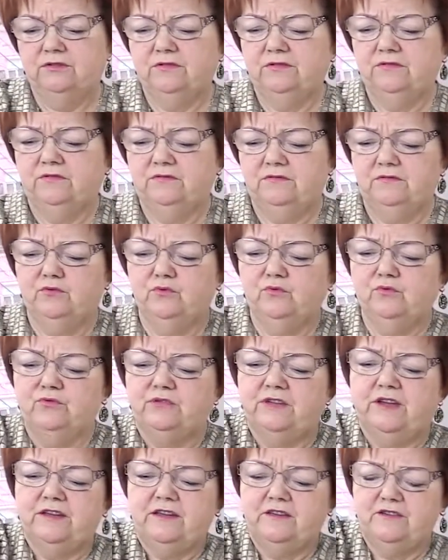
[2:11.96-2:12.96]
Of course
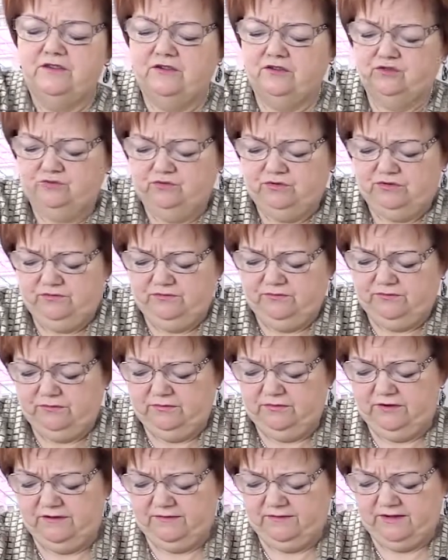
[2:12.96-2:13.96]
I will make it tighter
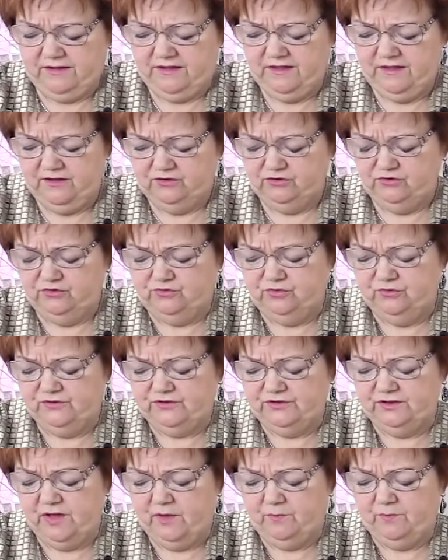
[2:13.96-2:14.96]
after fitting.
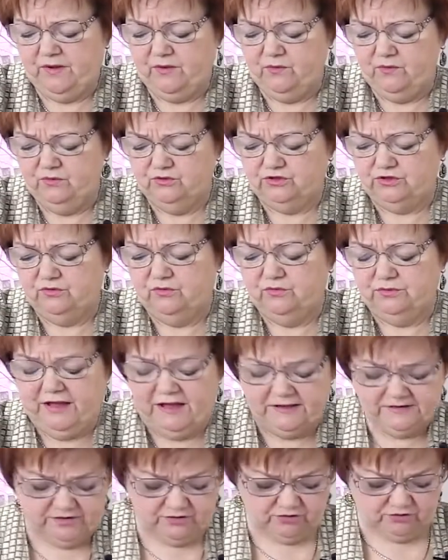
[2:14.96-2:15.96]
I just want to
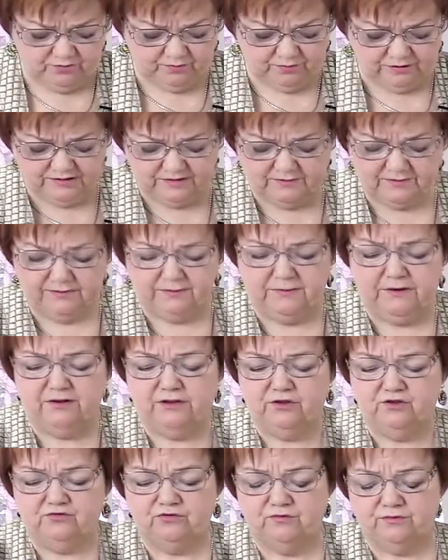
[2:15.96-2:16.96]
show you the technique
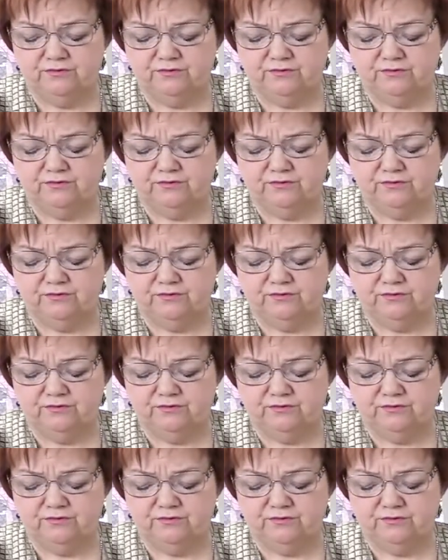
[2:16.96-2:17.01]
now.